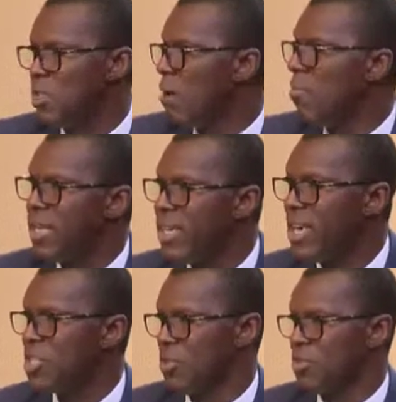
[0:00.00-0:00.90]
the
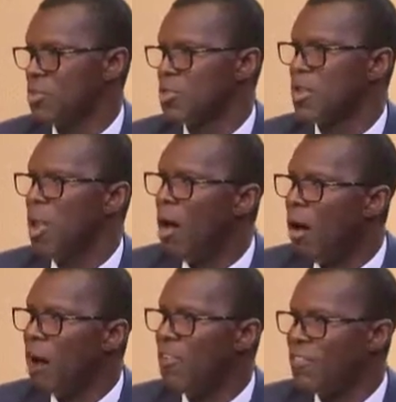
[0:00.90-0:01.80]
obligations
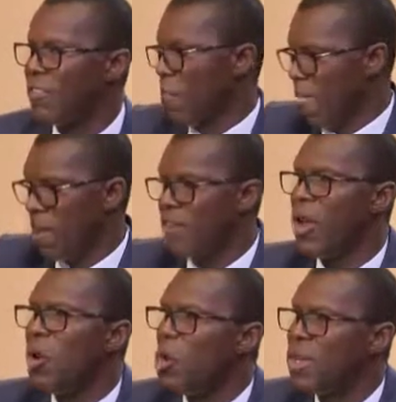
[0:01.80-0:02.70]
of the
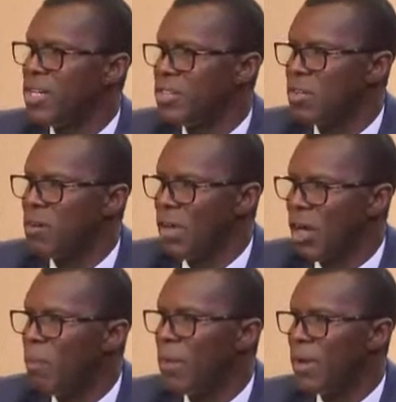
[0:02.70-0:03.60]
owners of the
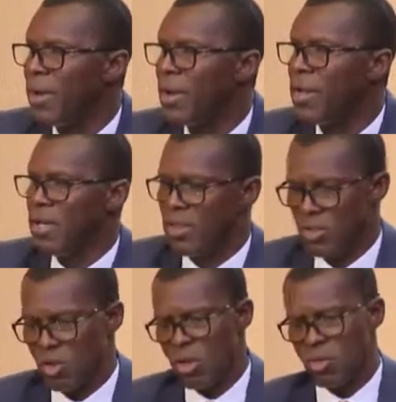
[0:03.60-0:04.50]
company.
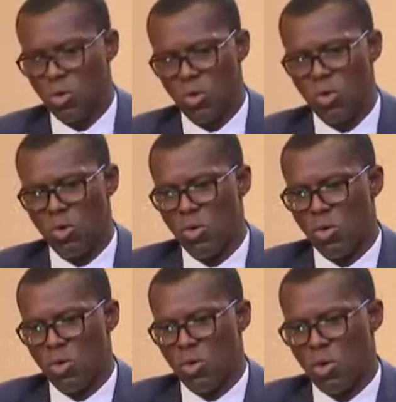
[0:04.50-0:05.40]
This also
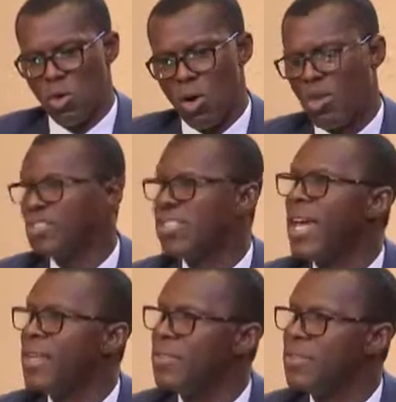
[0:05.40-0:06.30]

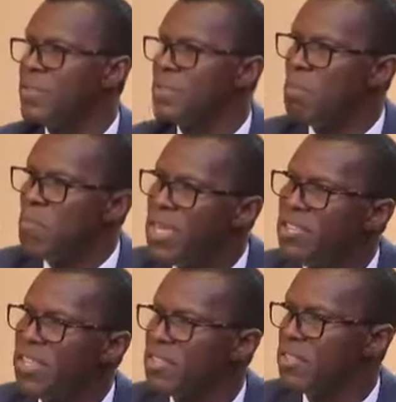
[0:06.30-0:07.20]
contains the
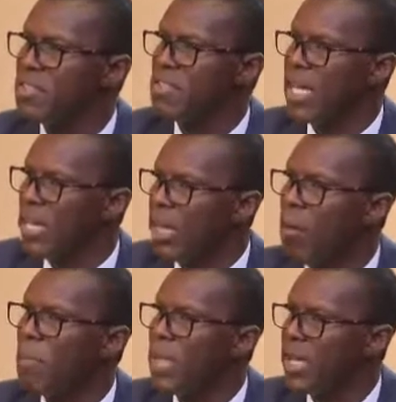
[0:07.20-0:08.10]
businesses that the
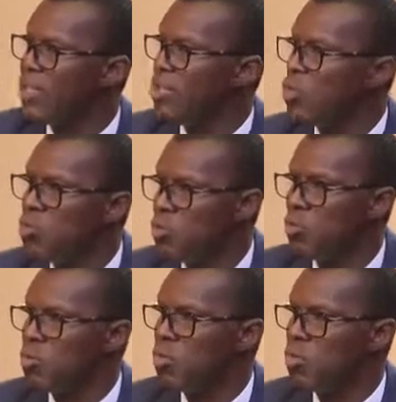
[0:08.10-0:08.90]
company can do.